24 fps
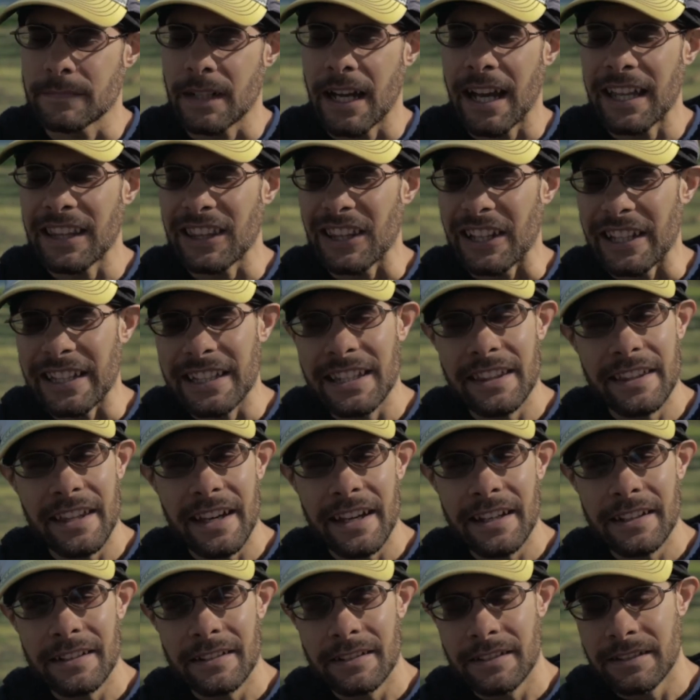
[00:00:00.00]
like
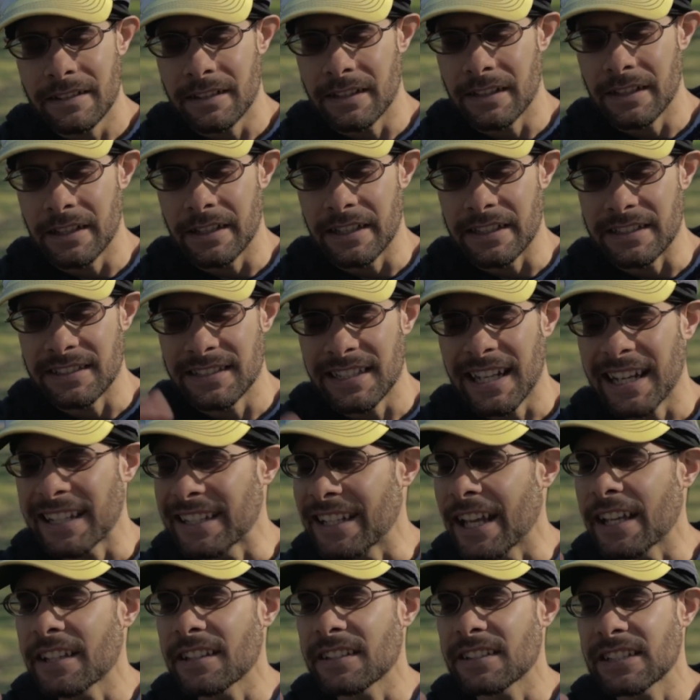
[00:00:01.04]
that. It's not
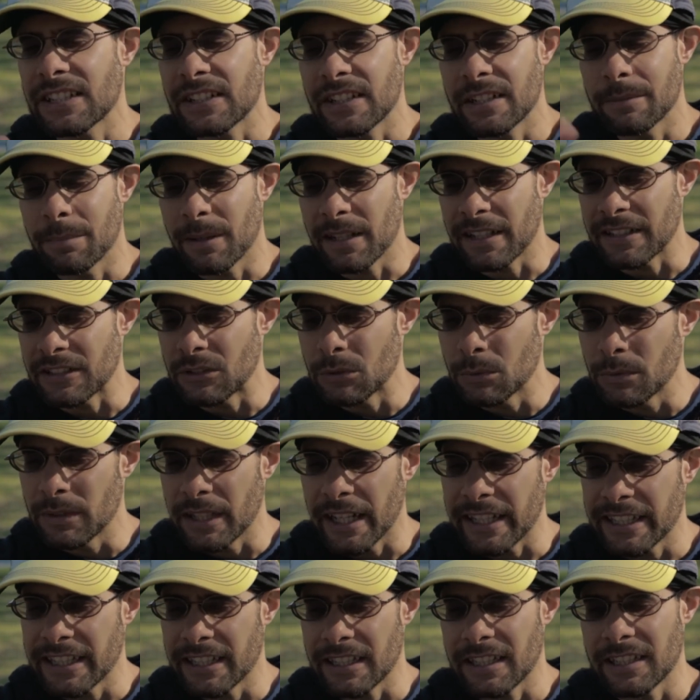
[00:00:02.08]
necessary, but I do
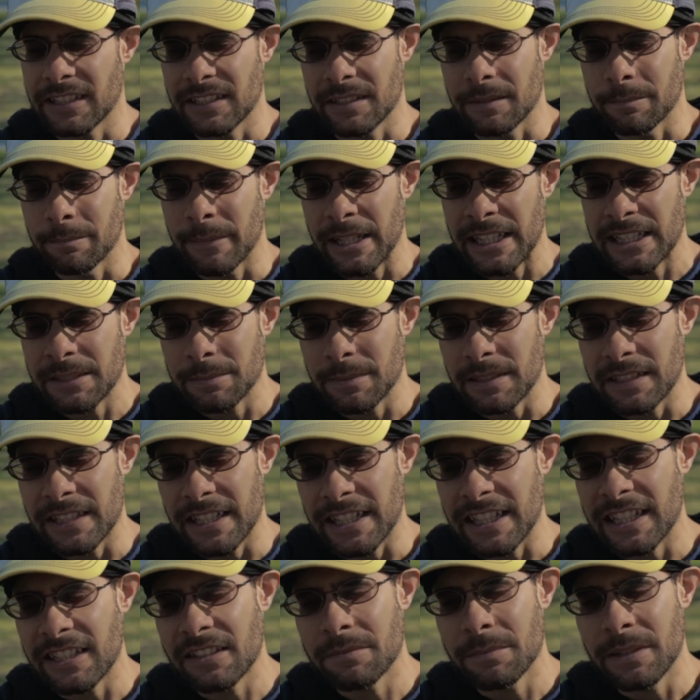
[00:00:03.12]
like it because it
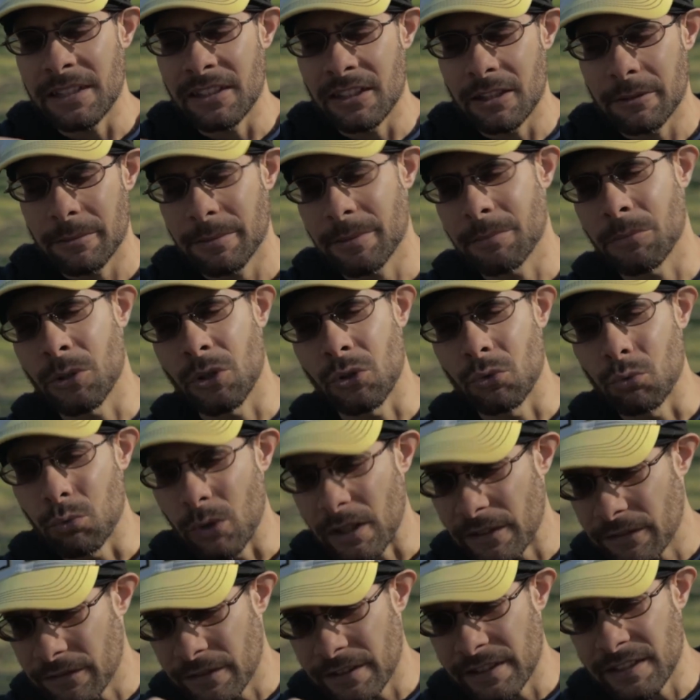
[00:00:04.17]
gives me a little bit more
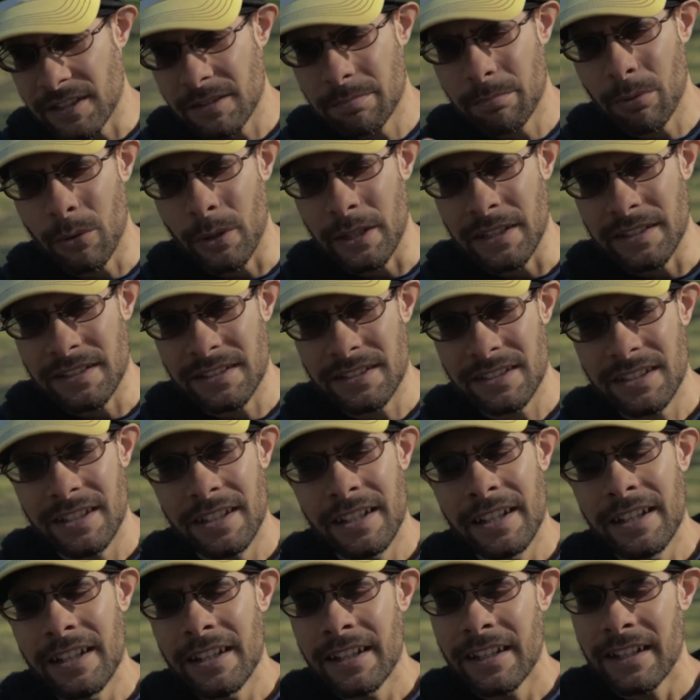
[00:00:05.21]
reference points
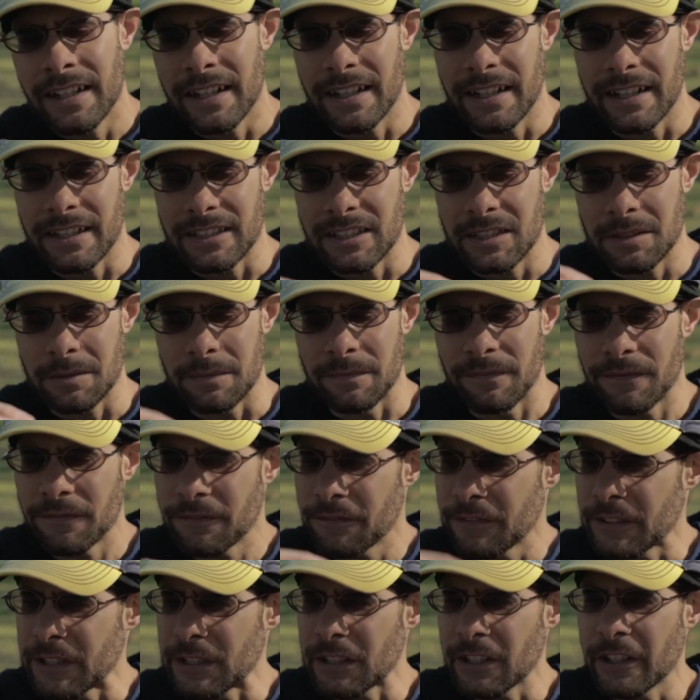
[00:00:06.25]
to
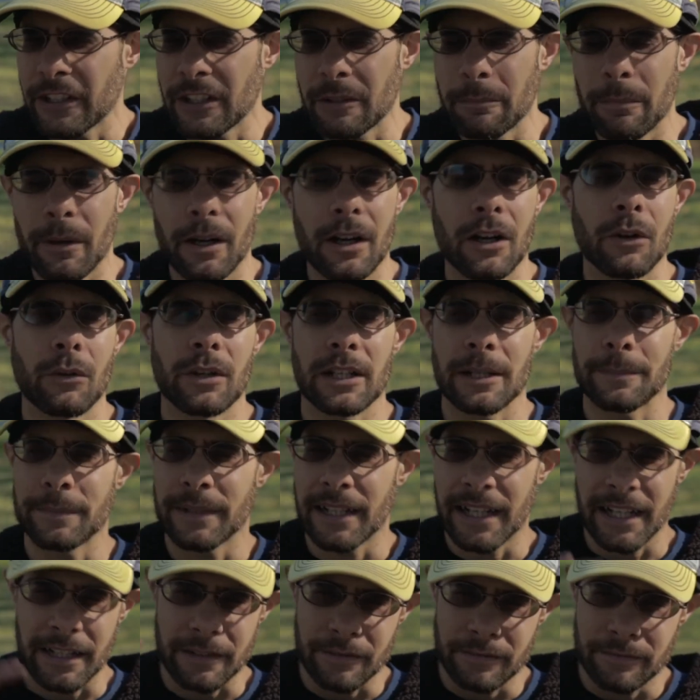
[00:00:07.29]
feel on the ball when I'm
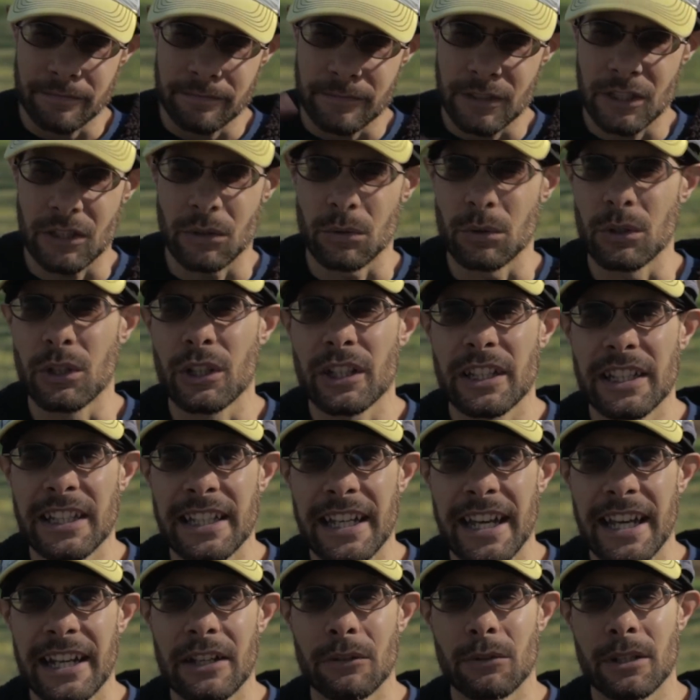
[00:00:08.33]
not looking
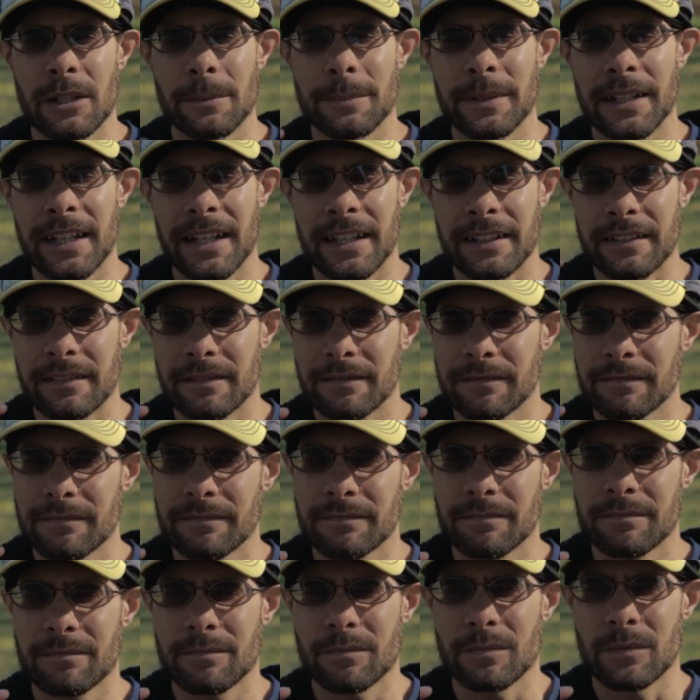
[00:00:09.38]
at it, when I'm
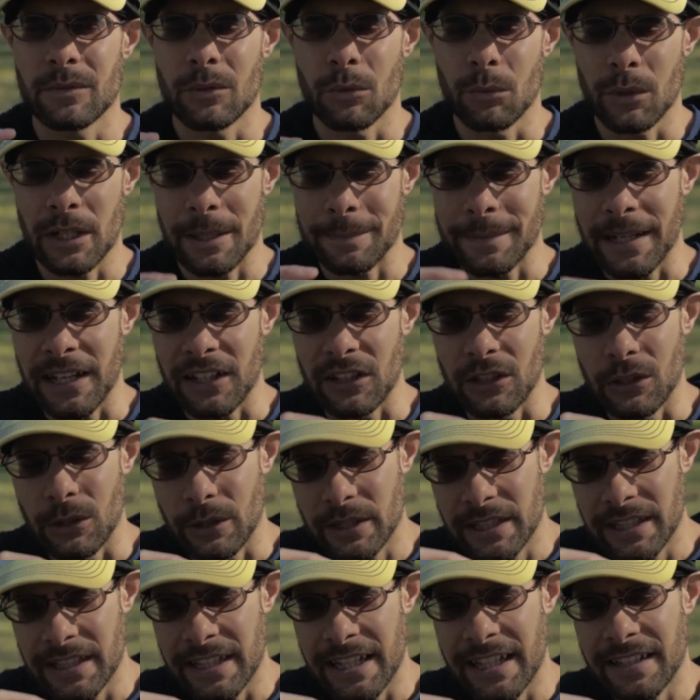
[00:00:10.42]
not
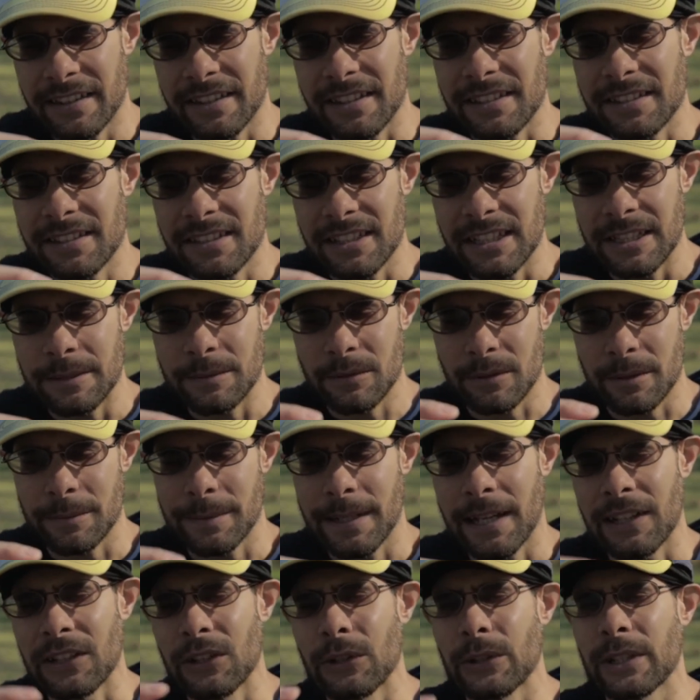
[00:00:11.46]
looking at the seams, when I'm
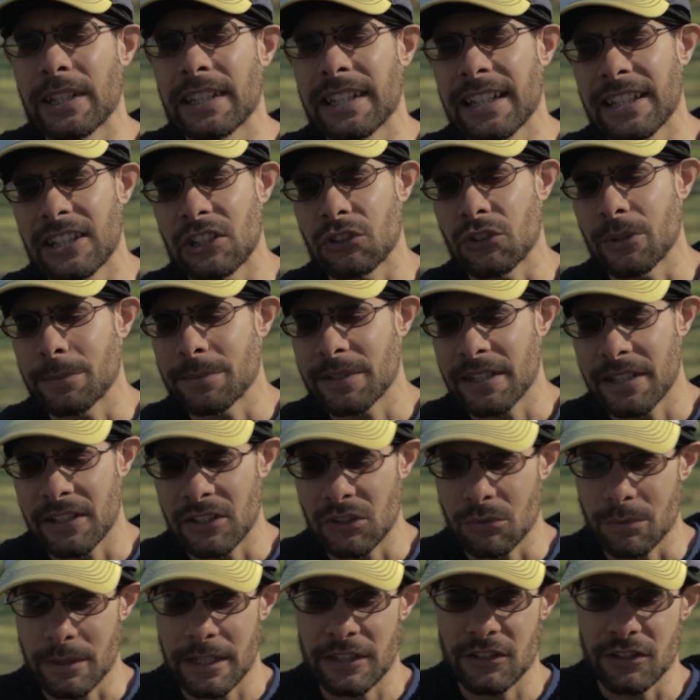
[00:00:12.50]
not looking at the grip
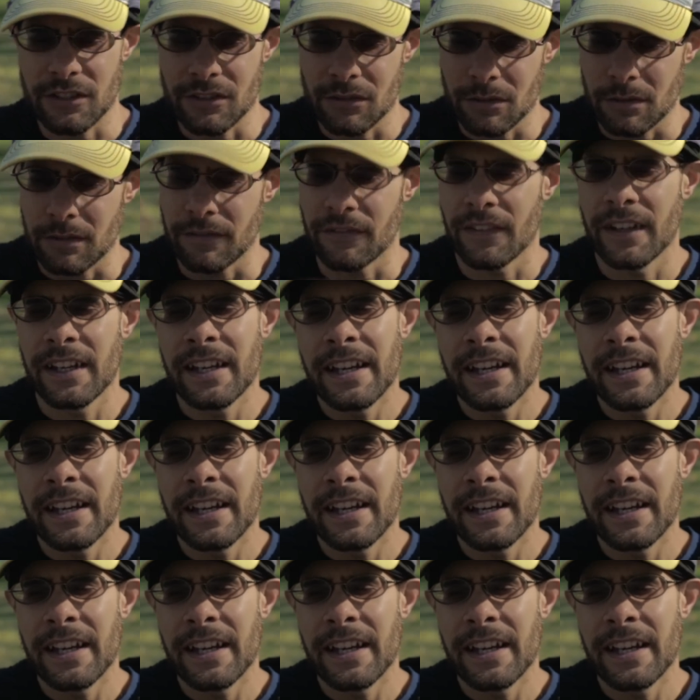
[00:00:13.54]
channels, when I just sort of